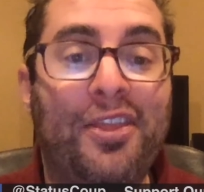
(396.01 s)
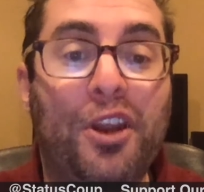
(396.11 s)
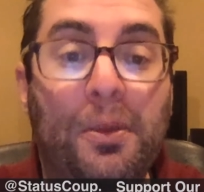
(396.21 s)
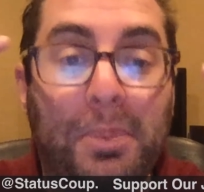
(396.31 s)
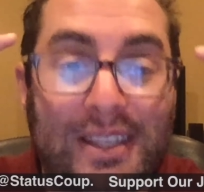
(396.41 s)

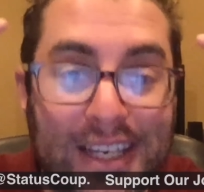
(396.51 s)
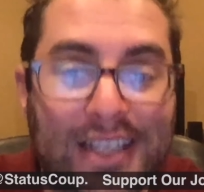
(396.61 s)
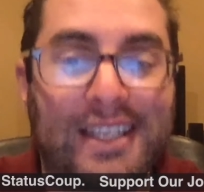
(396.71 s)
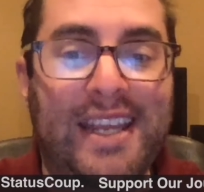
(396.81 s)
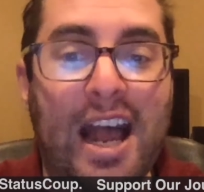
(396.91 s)
They're
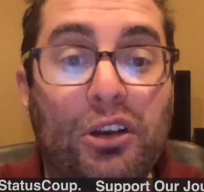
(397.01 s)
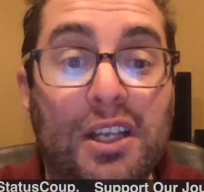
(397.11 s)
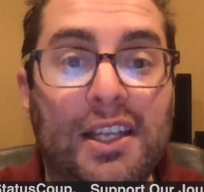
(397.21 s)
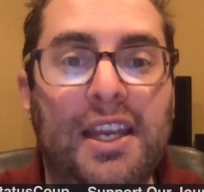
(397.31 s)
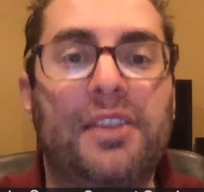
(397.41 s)
politically
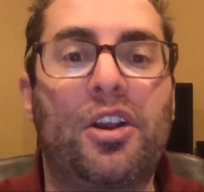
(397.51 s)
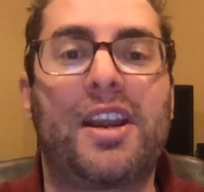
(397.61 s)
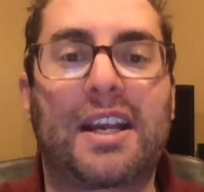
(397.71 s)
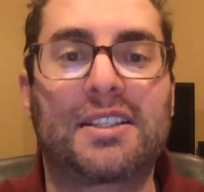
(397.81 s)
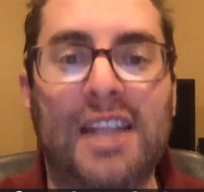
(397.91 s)
calculating their
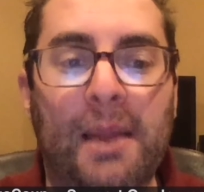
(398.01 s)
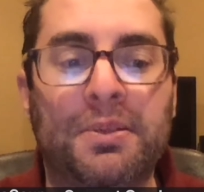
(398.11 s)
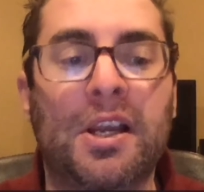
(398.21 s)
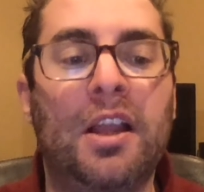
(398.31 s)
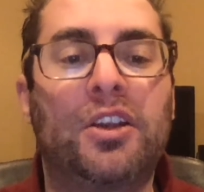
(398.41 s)
next
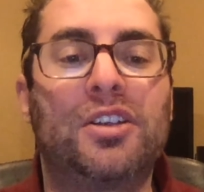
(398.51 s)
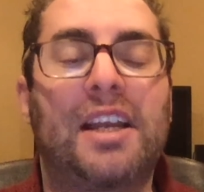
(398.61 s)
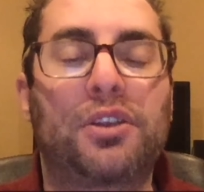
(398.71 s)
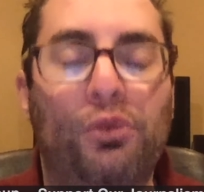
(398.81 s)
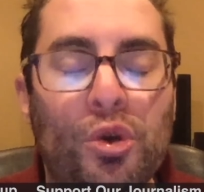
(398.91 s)
steps because
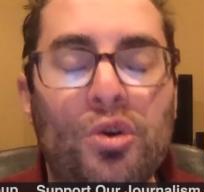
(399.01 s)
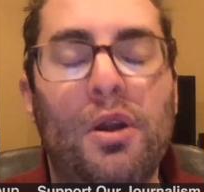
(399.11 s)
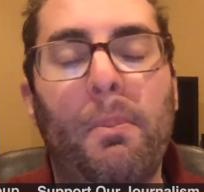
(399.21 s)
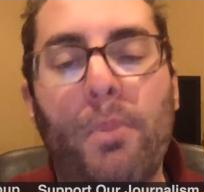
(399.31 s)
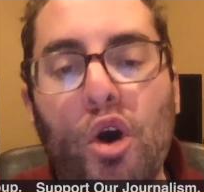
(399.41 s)
at the root,
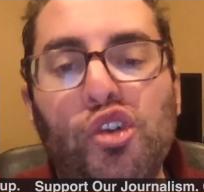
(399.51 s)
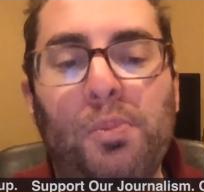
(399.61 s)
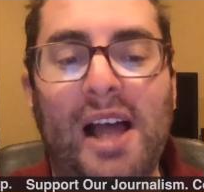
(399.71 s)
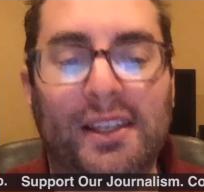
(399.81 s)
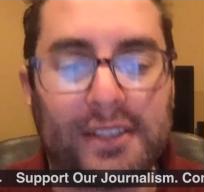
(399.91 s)
most
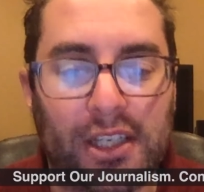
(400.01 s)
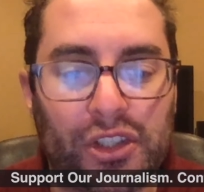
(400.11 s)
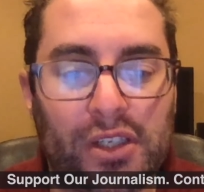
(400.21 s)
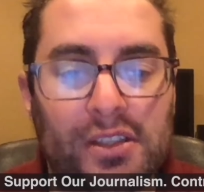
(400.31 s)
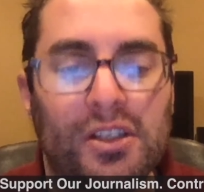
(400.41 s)

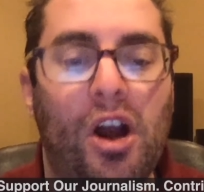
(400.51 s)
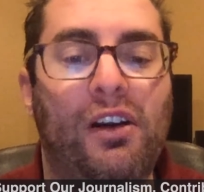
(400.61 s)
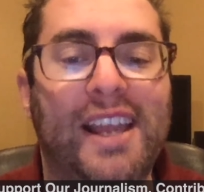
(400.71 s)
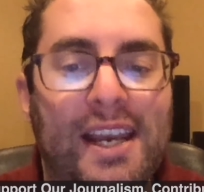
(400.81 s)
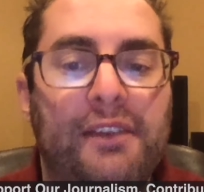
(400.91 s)
politicians
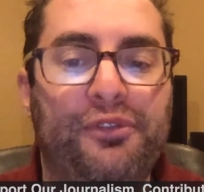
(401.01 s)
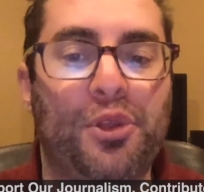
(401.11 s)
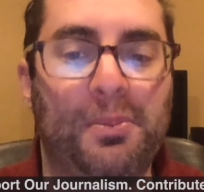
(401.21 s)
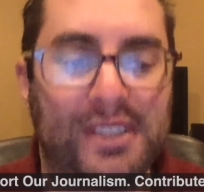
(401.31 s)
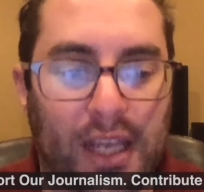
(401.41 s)
are in it for
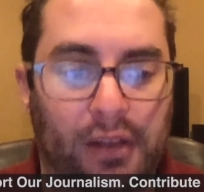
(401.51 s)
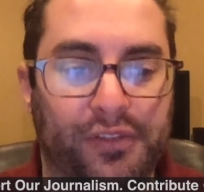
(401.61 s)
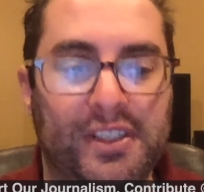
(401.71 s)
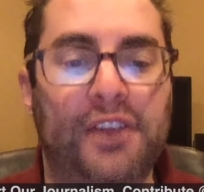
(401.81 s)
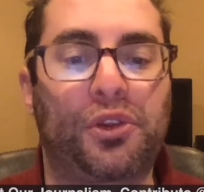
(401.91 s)

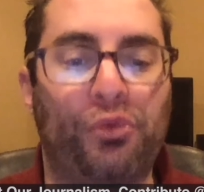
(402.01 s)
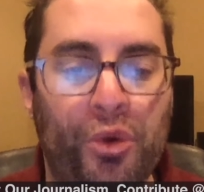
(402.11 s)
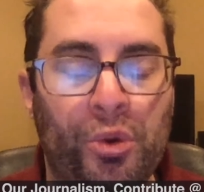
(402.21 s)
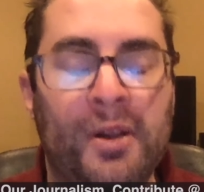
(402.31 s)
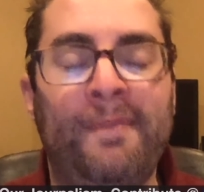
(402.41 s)
themselves. At the
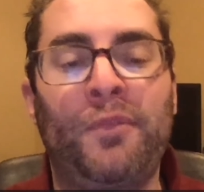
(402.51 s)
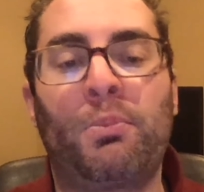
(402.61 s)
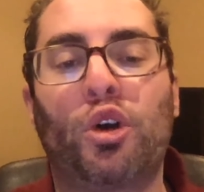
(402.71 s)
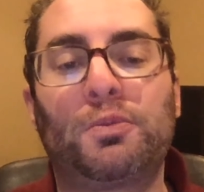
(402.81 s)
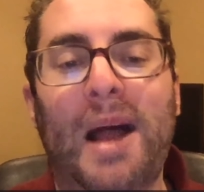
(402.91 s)
root,
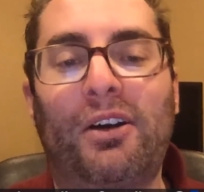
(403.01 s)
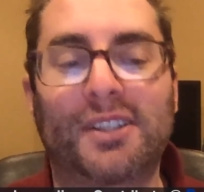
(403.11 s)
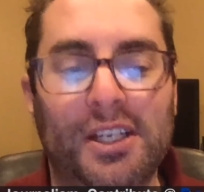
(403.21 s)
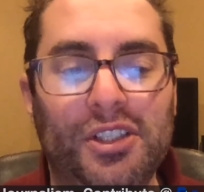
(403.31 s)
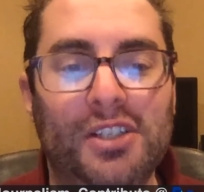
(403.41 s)
most
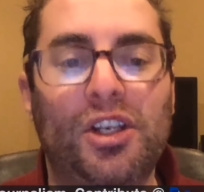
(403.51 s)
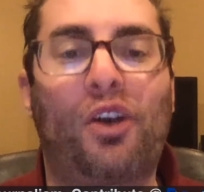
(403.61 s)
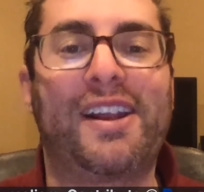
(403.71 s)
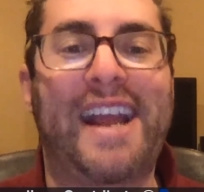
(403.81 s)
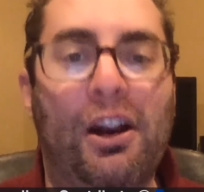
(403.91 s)
politicians
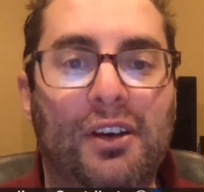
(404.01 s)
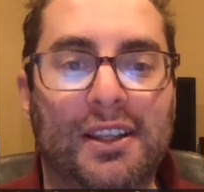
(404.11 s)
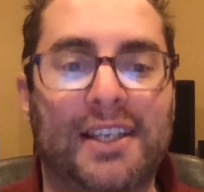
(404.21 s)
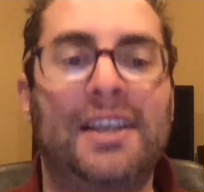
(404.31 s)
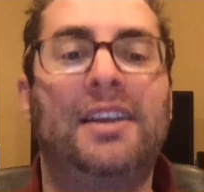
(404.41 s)
are
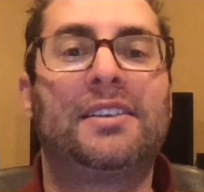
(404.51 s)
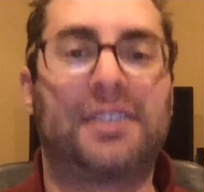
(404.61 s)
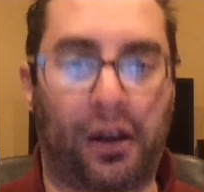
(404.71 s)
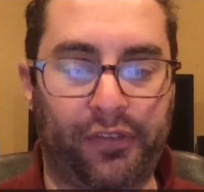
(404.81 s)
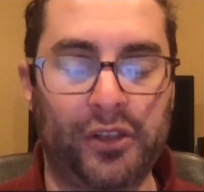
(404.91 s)
inherently
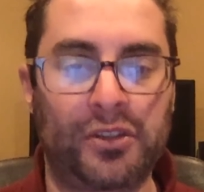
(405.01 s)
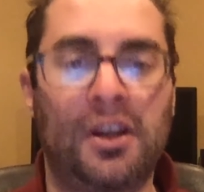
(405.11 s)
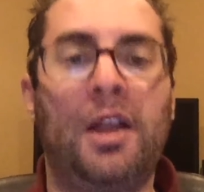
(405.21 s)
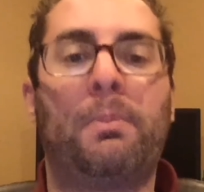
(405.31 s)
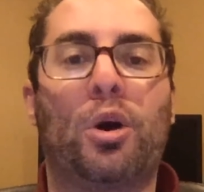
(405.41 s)
selfish.
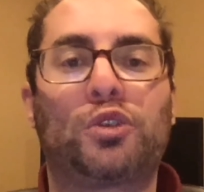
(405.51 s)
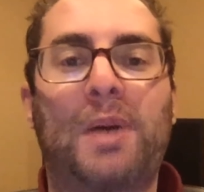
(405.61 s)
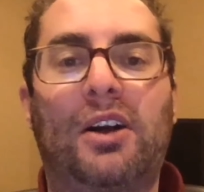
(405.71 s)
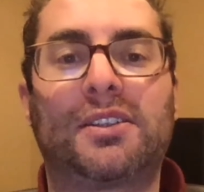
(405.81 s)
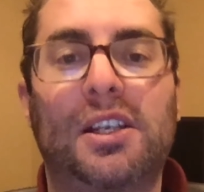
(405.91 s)
Most
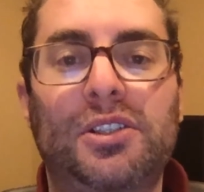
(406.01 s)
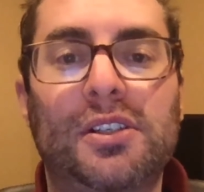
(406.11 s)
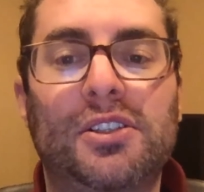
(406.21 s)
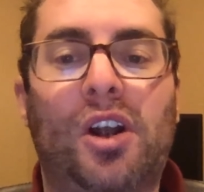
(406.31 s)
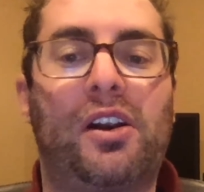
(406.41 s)

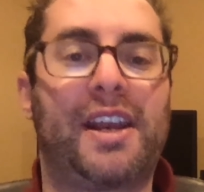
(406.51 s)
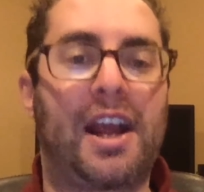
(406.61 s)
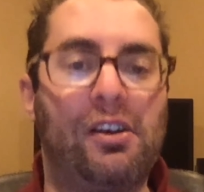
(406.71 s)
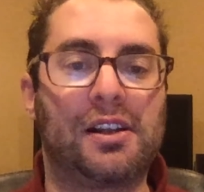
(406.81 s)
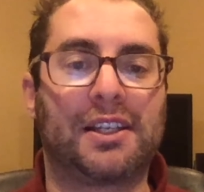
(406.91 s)
politicians are
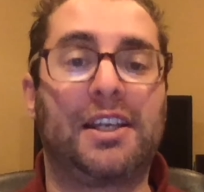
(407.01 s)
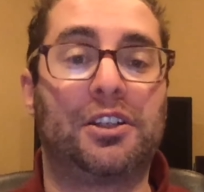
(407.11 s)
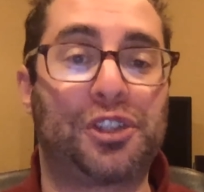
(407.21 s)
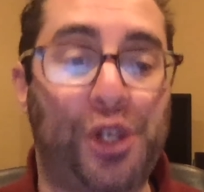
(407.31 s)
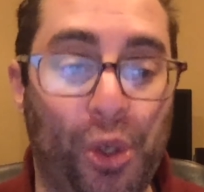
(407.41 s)
inherently
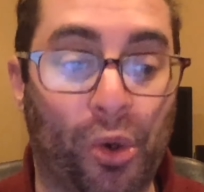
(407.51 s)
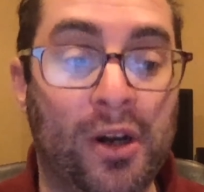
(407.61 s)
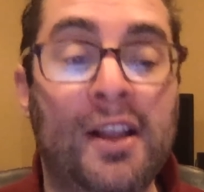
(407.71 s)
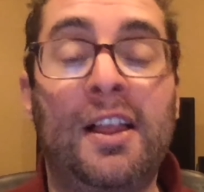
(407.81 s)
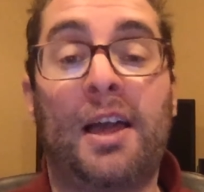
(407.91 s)

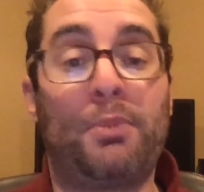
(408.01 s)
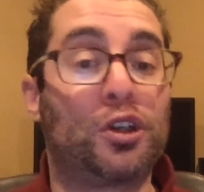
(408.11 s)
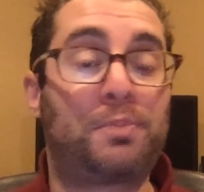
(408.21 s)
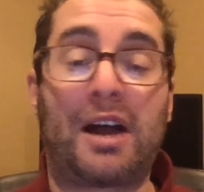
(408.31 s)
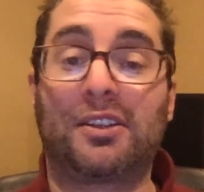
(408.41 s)
insecure. And
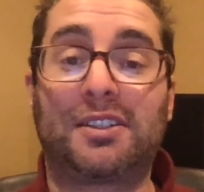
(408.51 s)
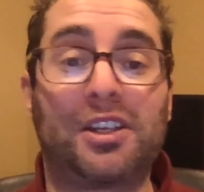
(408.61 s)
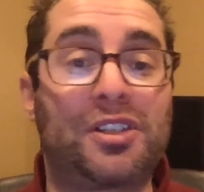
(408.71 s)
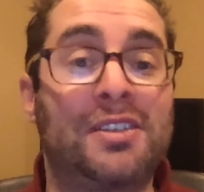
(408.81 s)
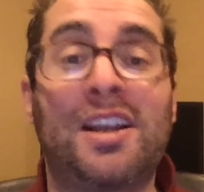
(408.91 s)
most
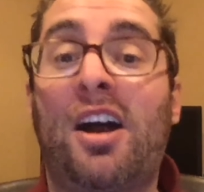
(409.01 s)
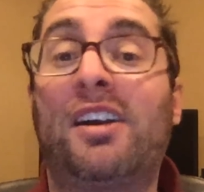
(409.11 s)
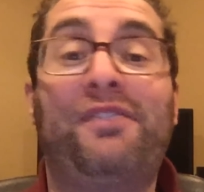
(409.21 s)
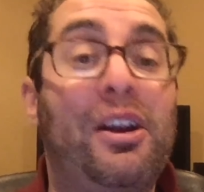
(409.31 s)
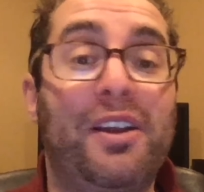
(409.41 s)
politicians are
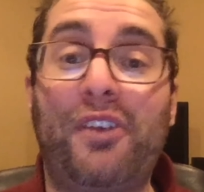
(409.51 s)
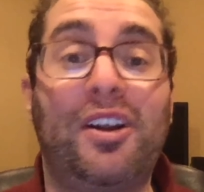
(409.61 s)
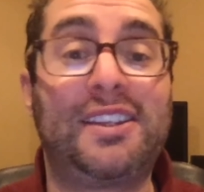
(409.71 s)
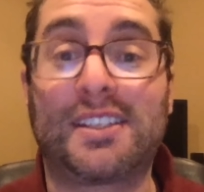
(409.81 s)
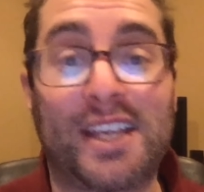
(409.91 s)
very, very
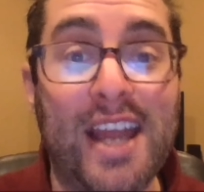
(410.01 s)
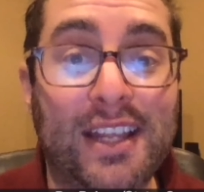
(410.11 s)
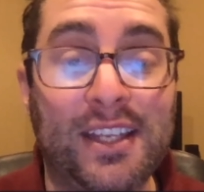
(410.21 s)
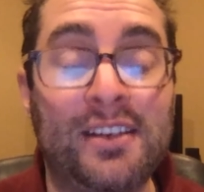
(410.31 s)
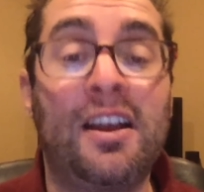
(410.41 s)

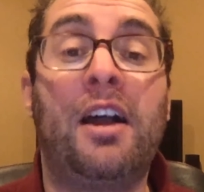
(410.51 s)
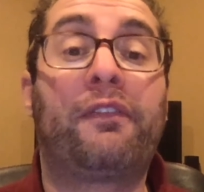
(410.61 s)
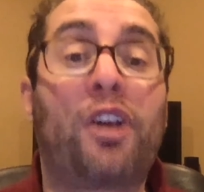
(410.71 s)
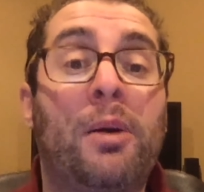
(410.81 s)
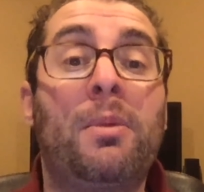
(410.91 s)
disconnected
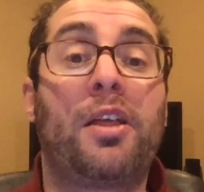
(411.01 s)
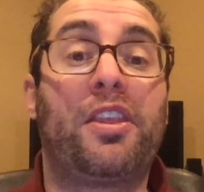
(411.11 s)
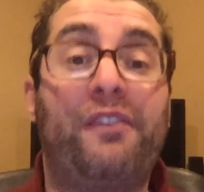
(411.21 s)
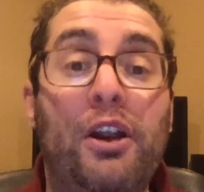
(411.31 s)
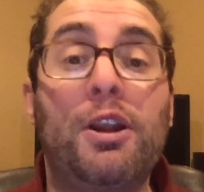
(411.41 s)
from the
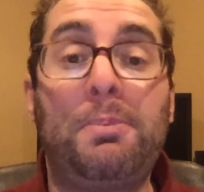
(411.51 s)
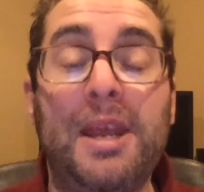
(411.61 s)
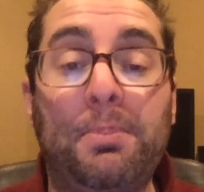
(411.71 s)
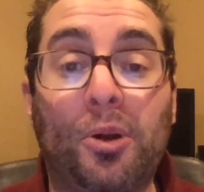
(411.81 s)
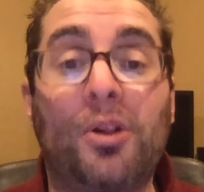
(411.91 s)
very
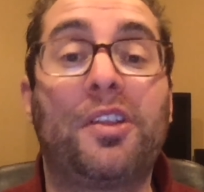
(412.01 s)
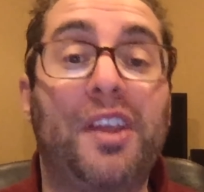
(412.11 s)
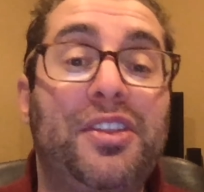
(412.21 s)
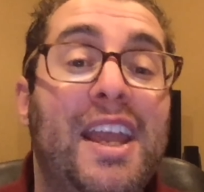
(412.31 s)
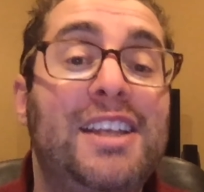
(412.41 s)
people
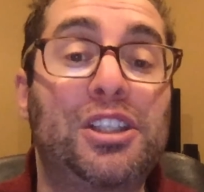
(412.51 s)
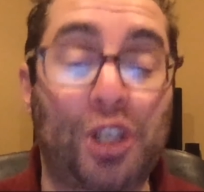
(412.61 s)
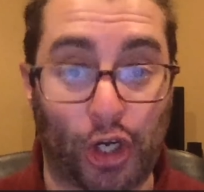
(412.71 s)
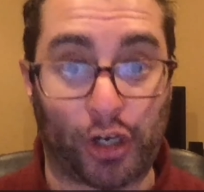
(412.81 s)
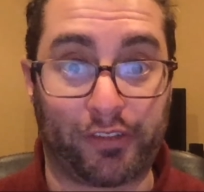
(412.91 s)
that they
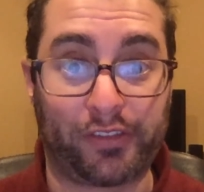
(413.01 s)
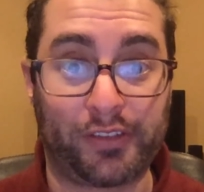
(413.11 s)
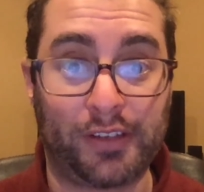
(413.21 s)
serve.